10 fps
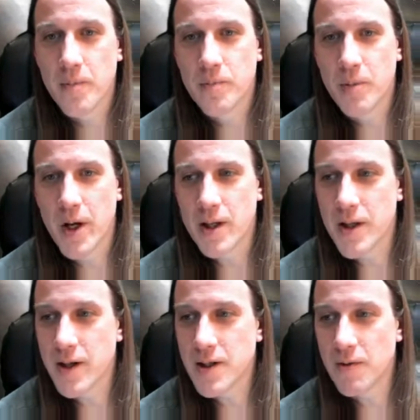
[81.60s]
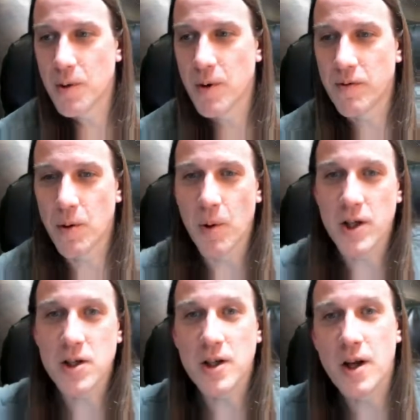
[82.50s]
But thanks everyone for
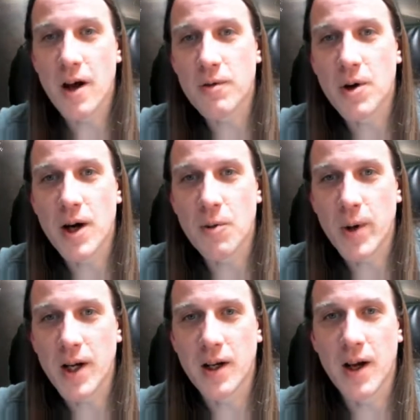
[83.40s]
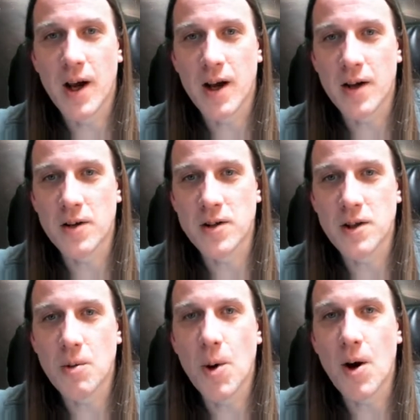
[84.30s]
watching. Have a great week, and I'll
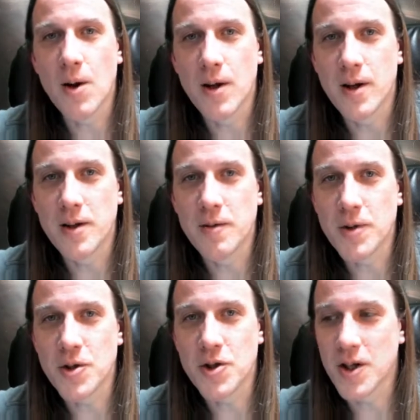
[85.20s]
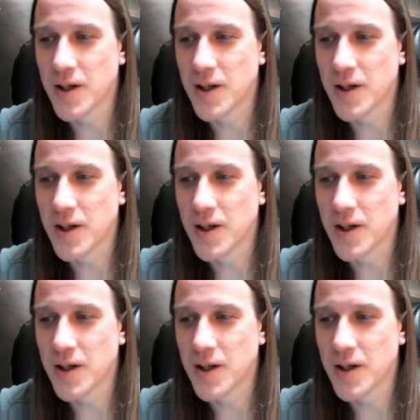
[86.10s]
see you all in the future.